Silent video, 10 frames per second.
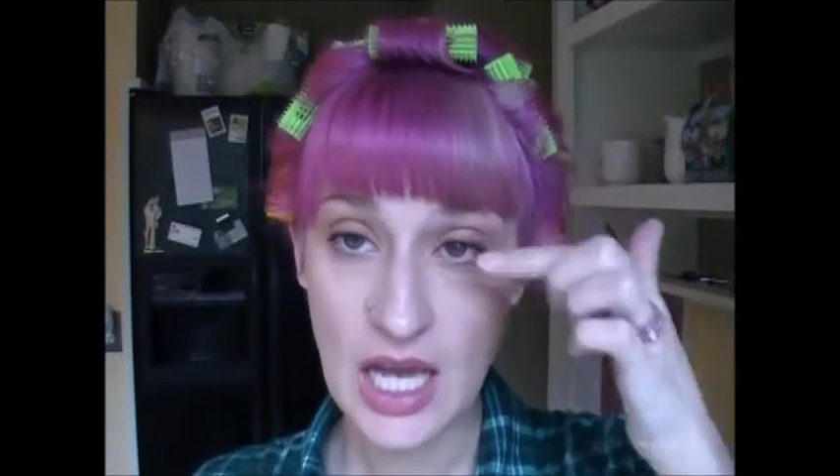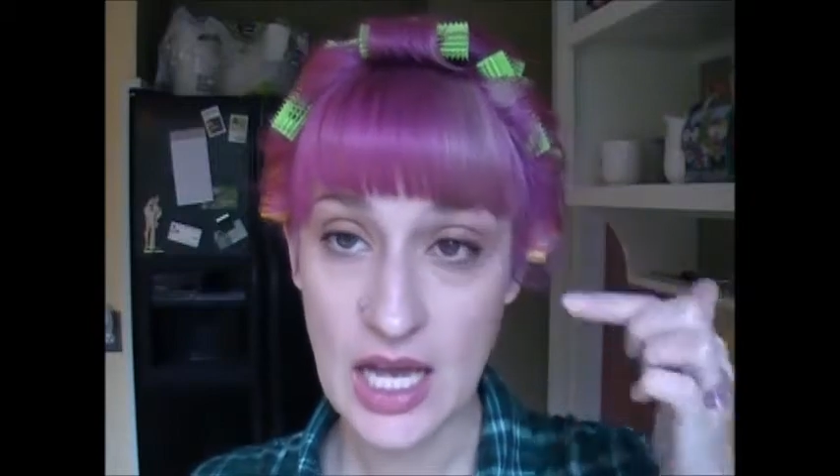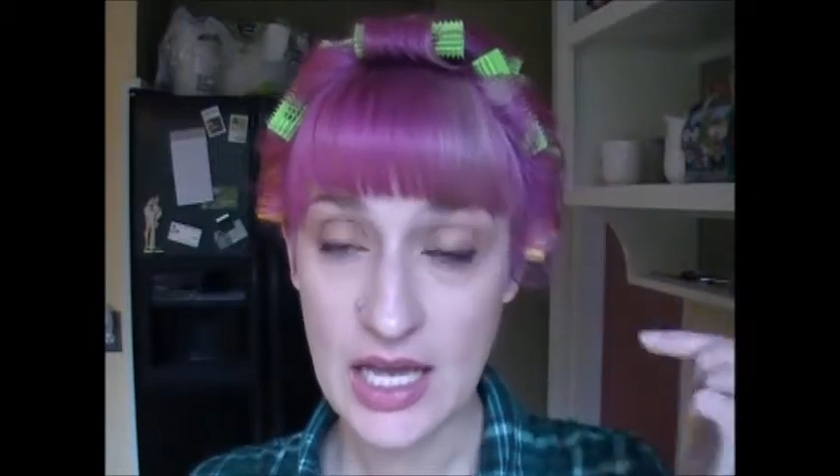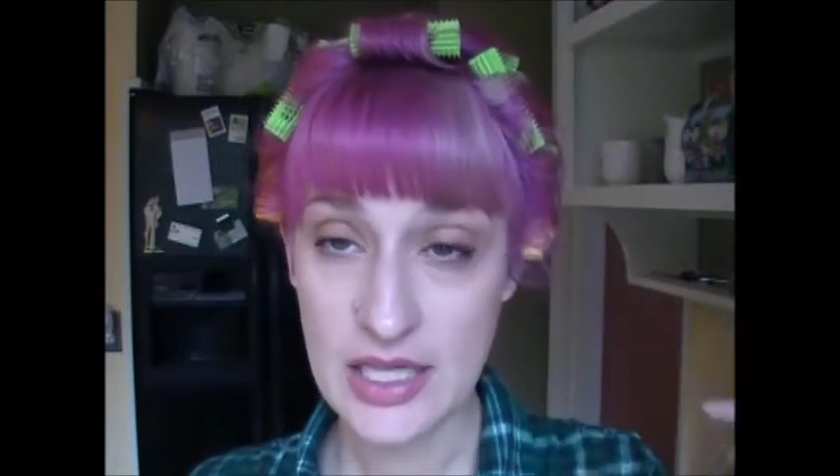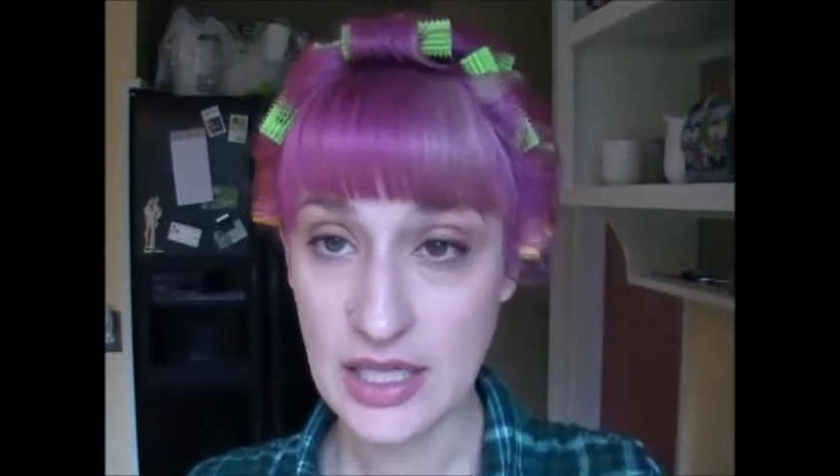
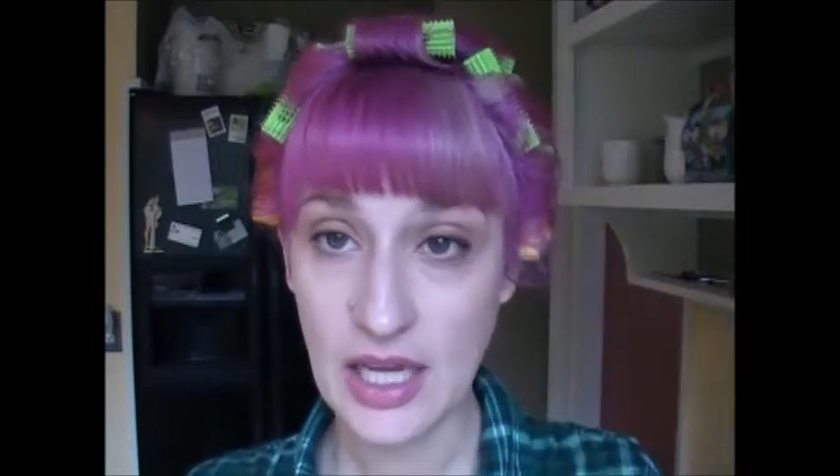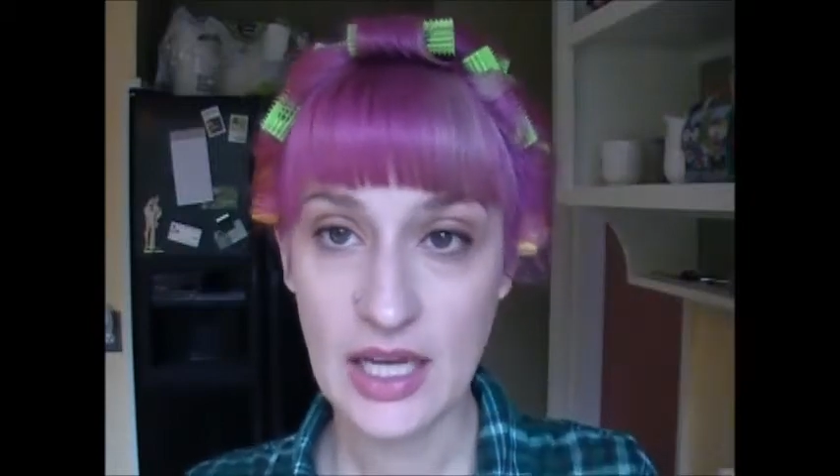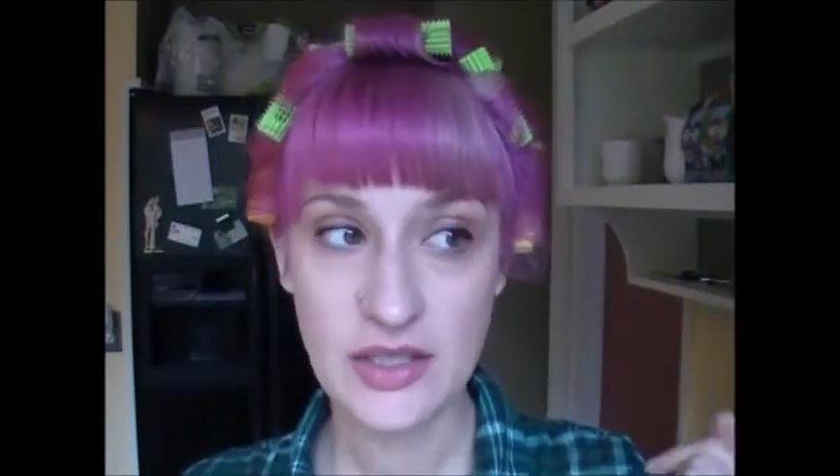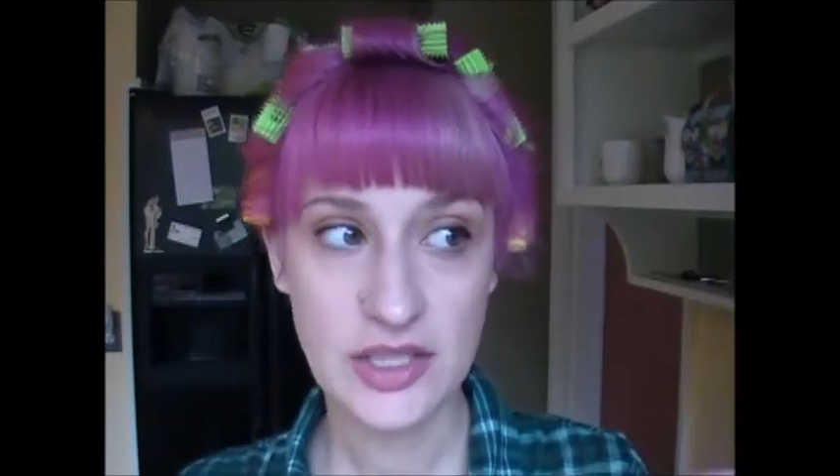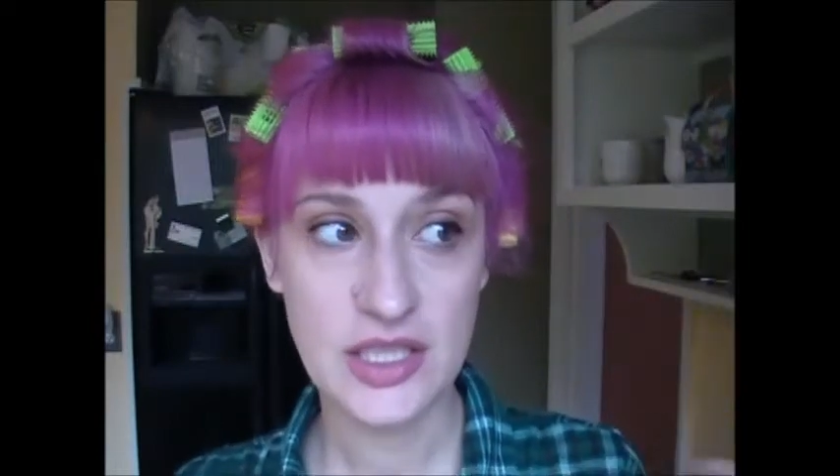And I
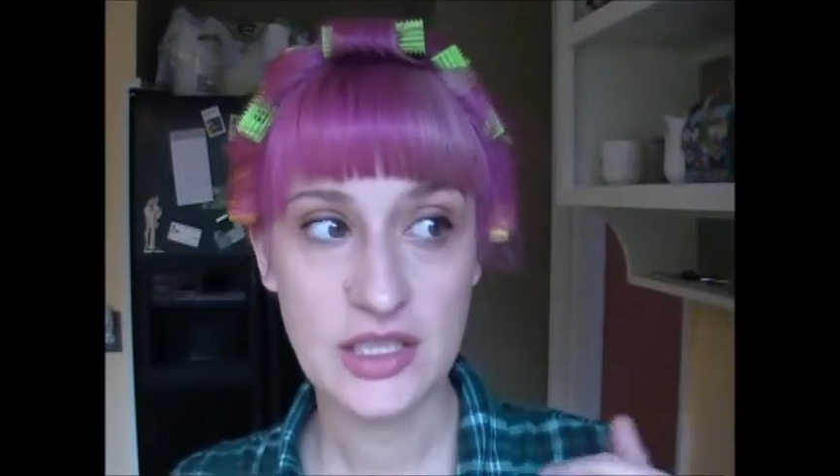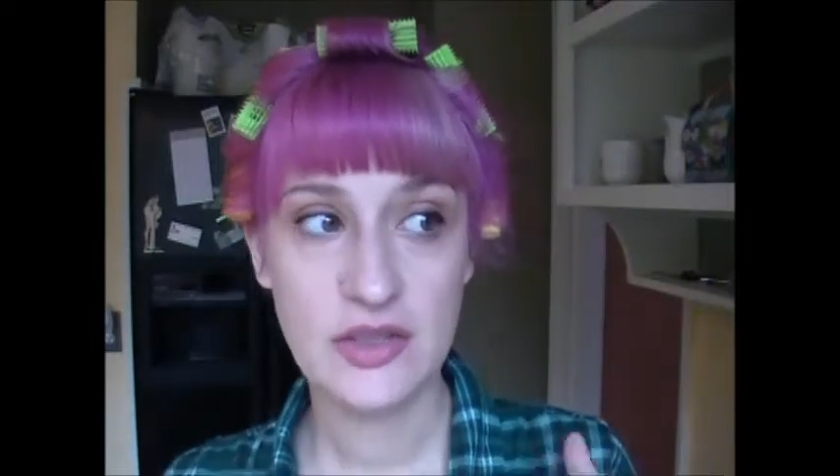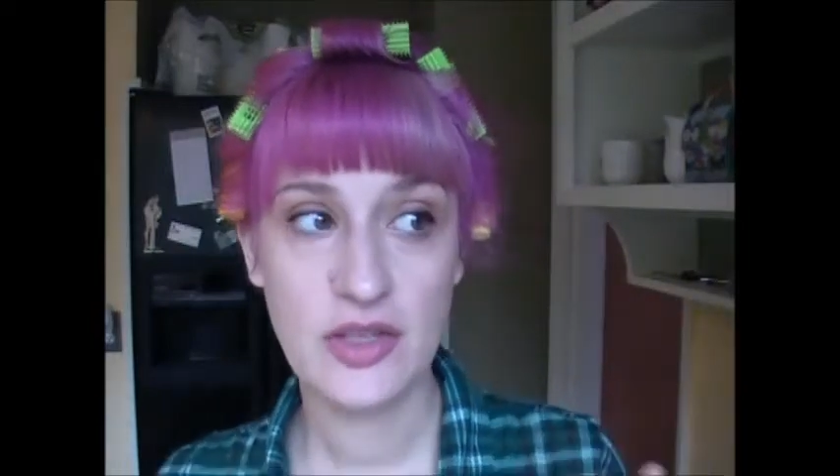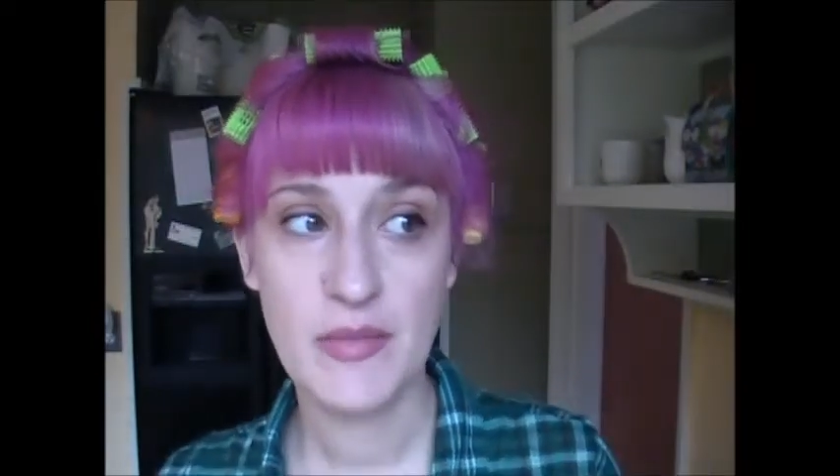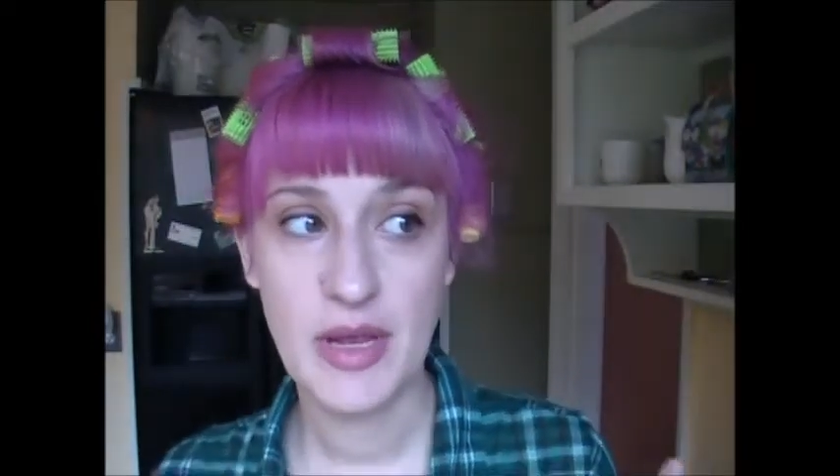actually did
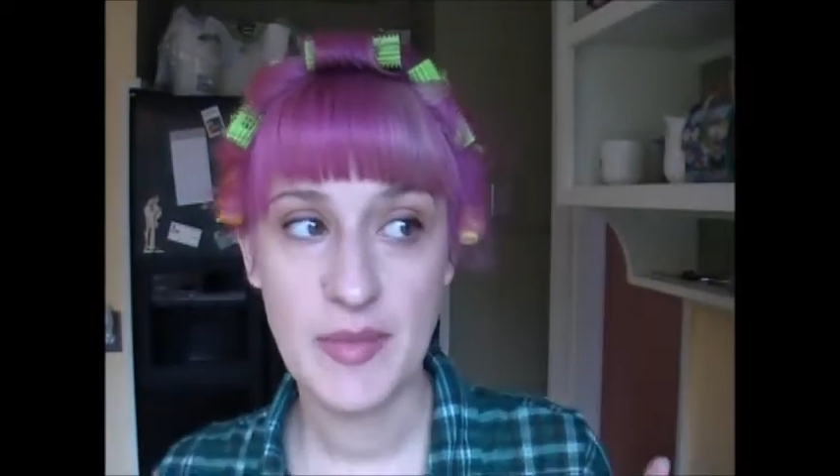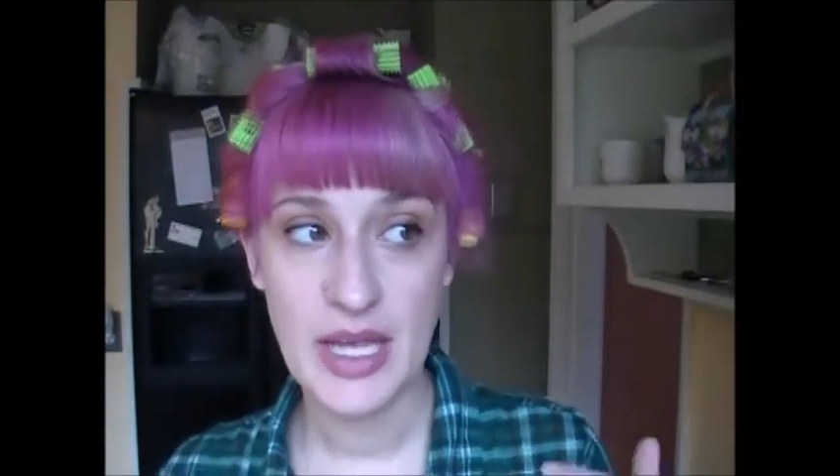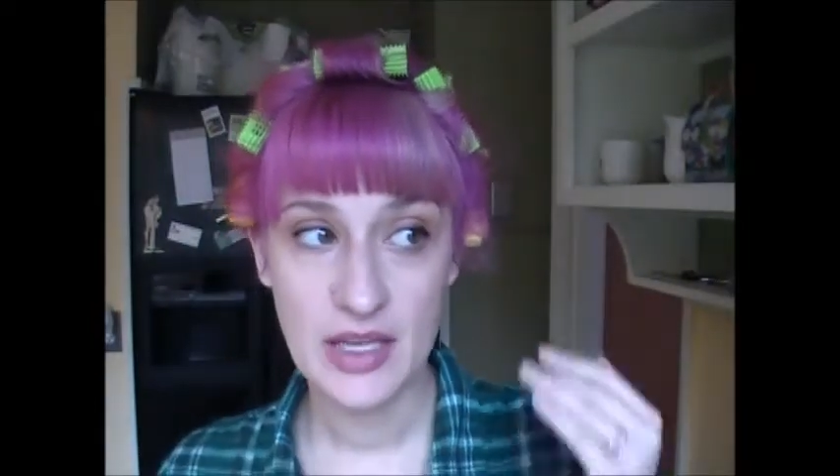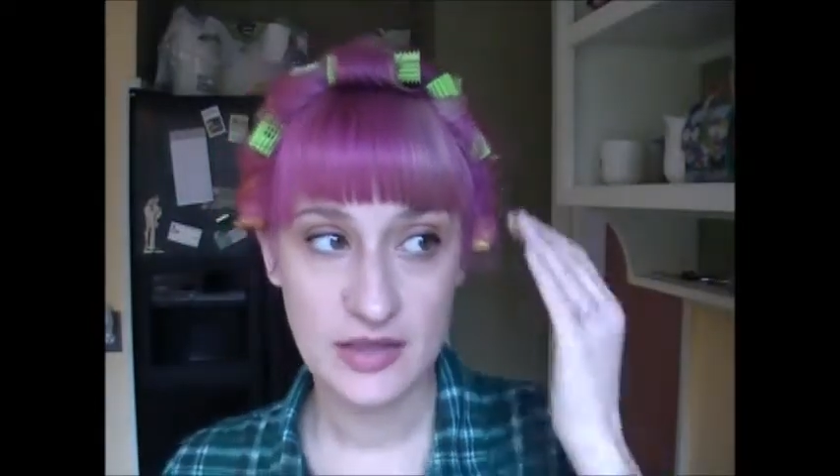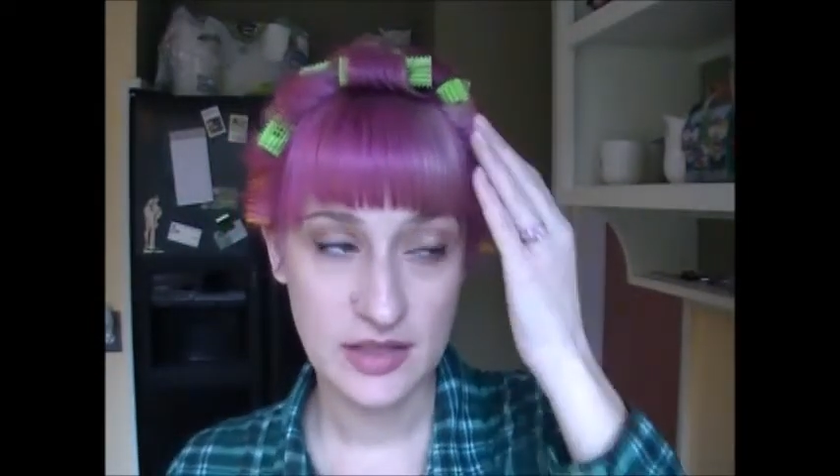trim my
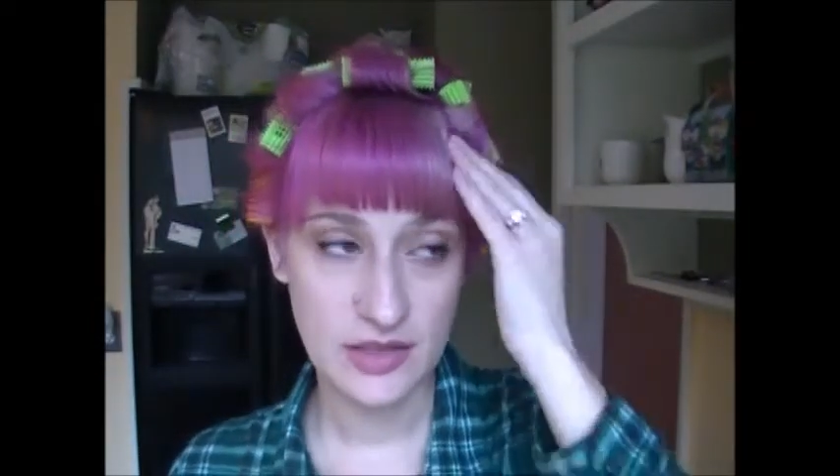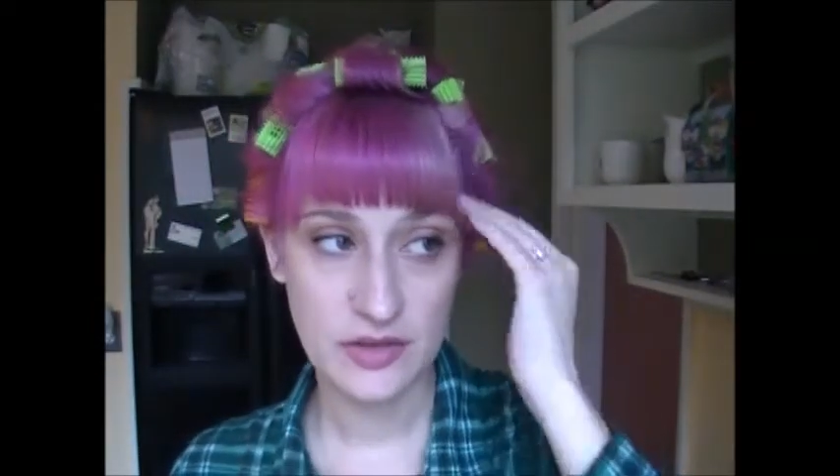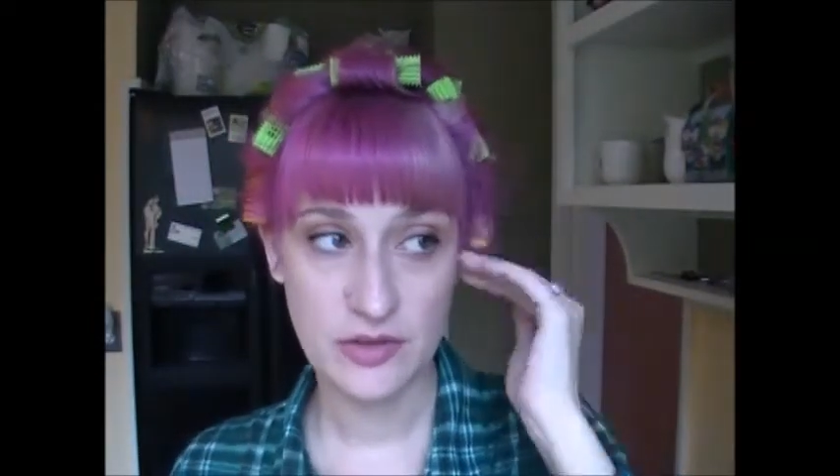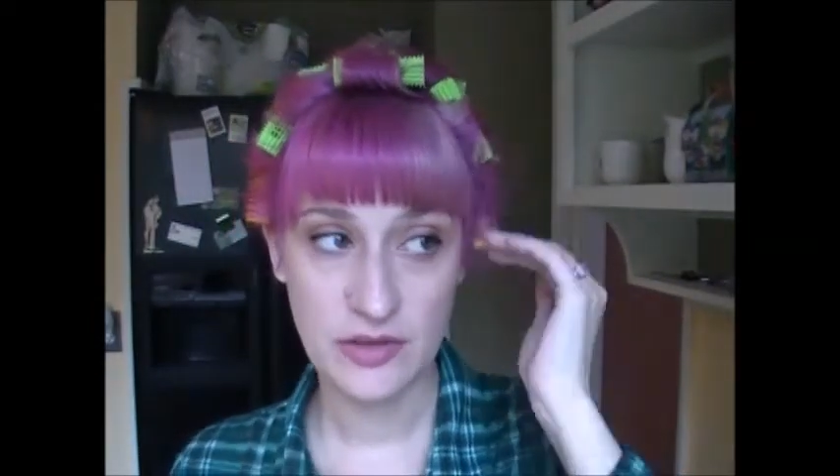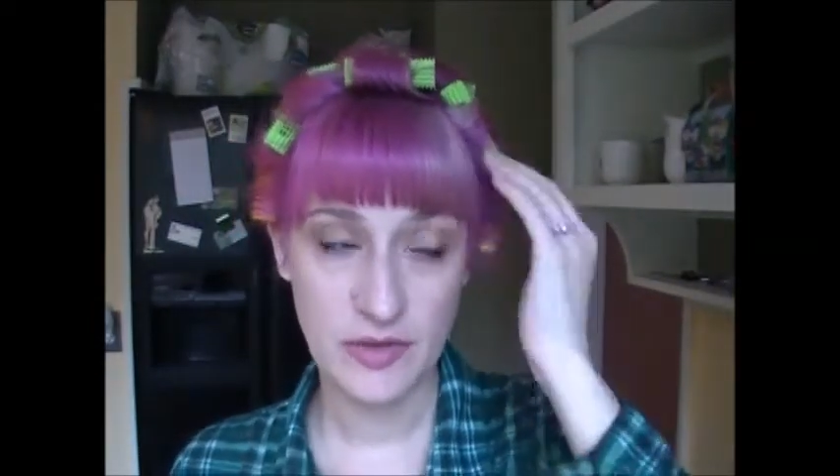bangs into
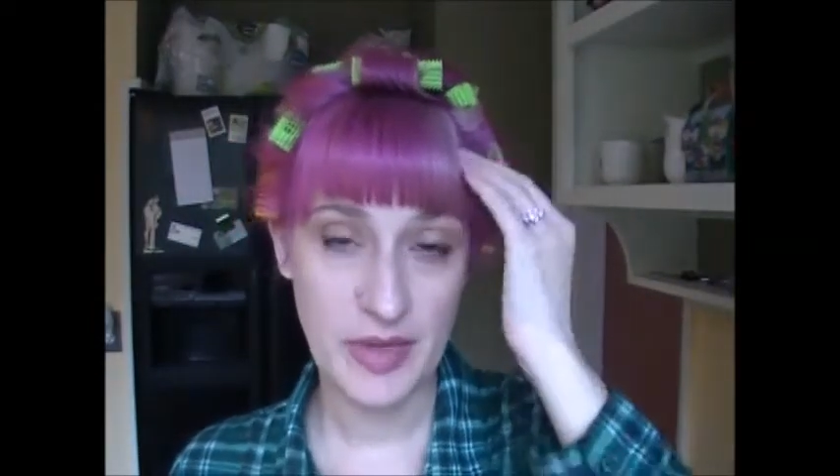sort of a